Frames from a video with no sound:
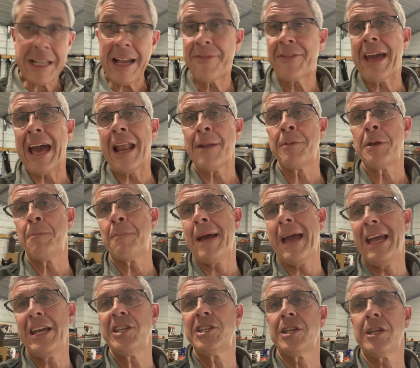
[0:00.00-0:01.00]
I've got to be
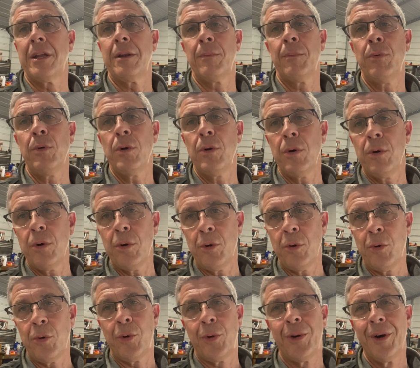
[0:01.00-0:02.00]
patient.
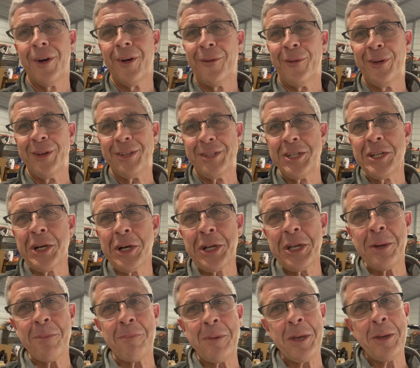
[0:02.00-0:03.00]
Woo!
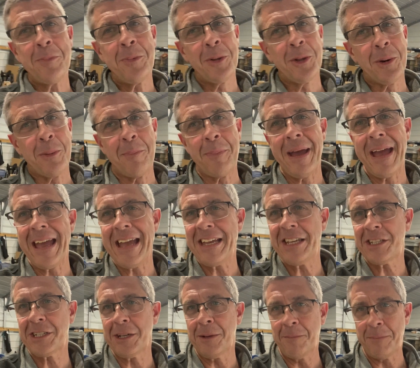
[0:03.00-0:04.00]
Resilient people are
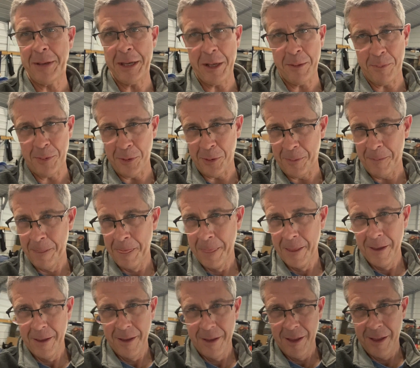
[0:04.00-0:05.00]
patient people.
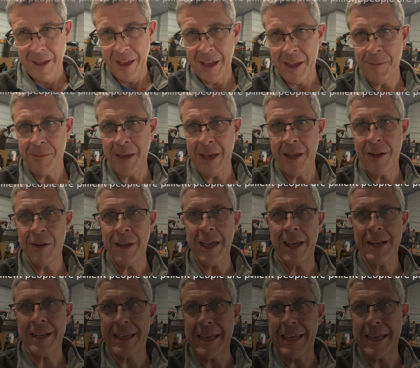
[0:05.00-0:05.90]
In, in, in